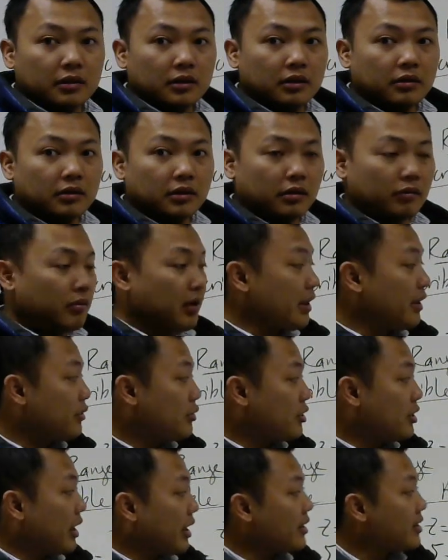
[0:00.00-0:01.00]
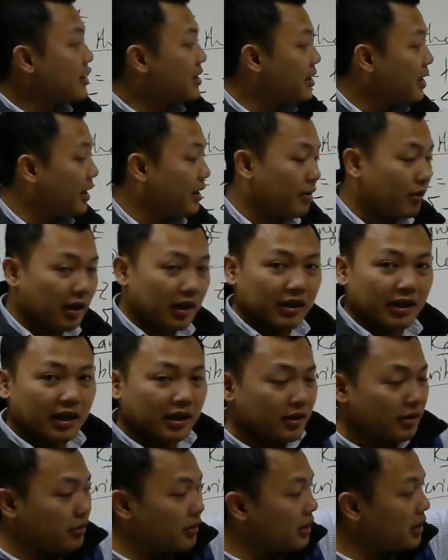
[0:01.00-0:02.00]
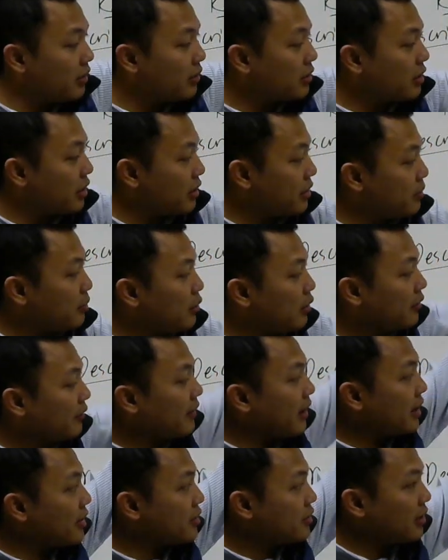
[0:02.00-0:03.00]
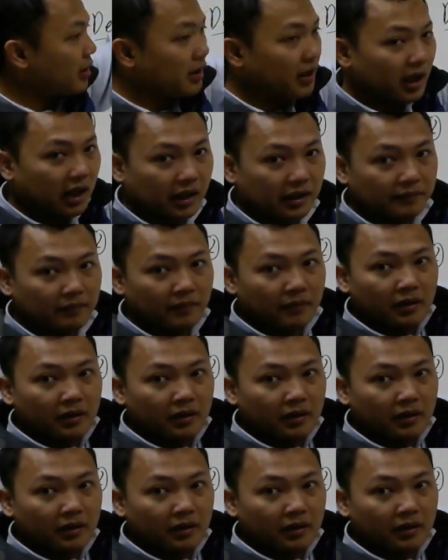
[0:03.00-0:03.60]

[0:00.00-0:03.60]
When you change c, right, actually you just move that straight line